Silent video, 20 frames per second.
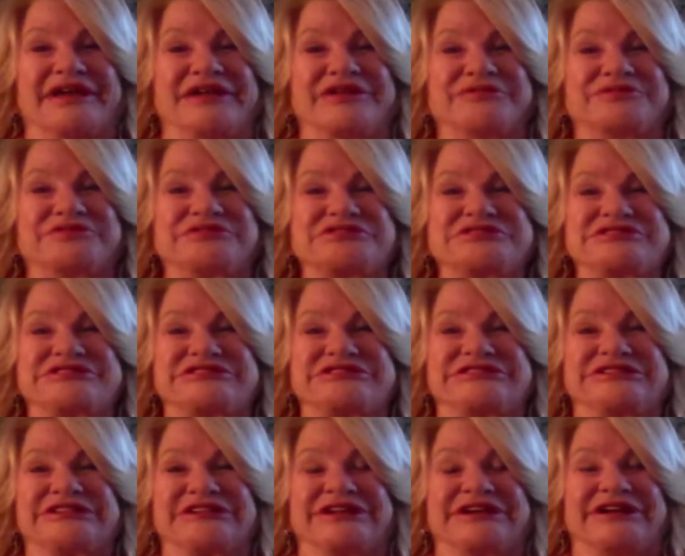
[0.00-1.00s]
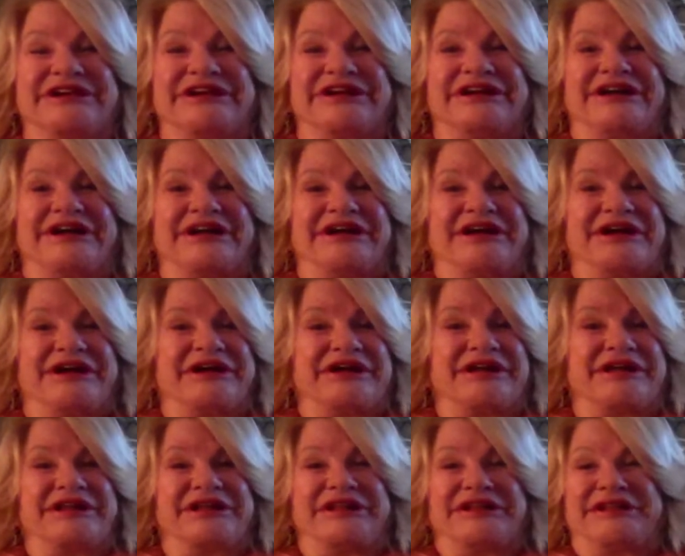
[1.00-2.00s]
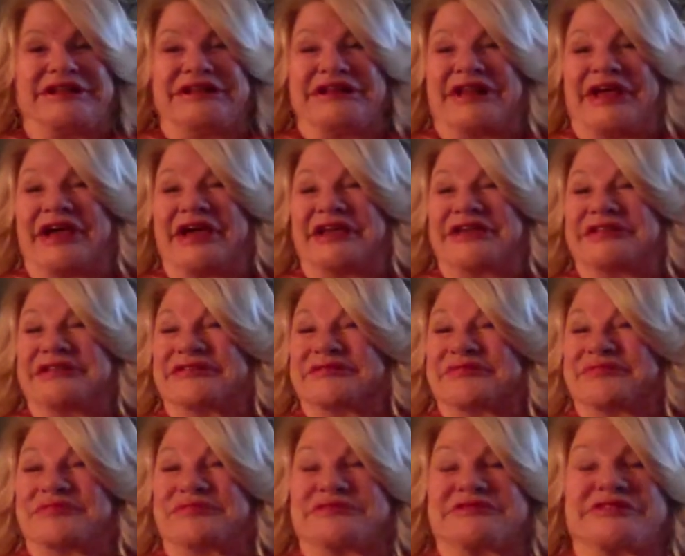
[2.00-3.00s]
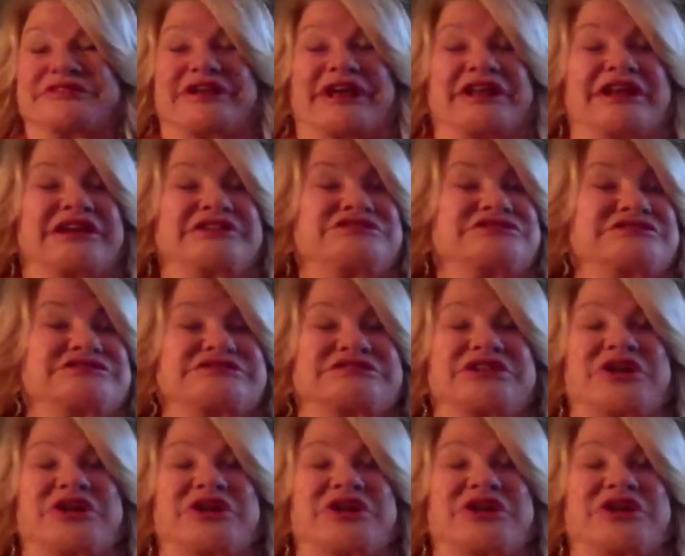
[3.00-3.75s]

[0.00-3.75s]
it was like and I just